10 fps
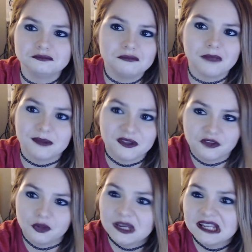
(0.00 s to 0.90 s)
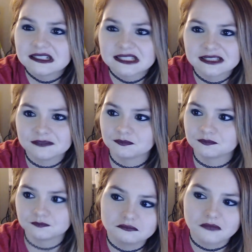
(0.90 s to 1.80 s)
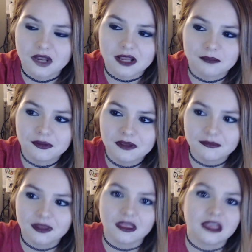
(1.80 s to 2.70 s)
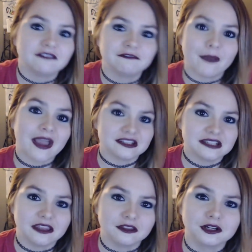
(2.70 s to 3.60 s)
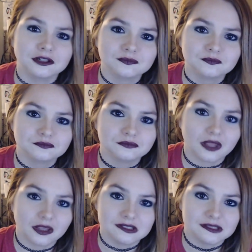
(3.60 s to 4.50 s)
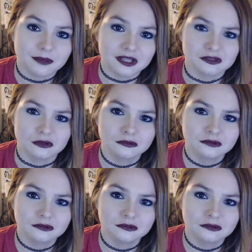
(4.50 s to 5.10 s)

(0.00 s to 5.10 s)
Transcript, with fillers: maybe a few weeks. And I put my life back together like it's a puzzle.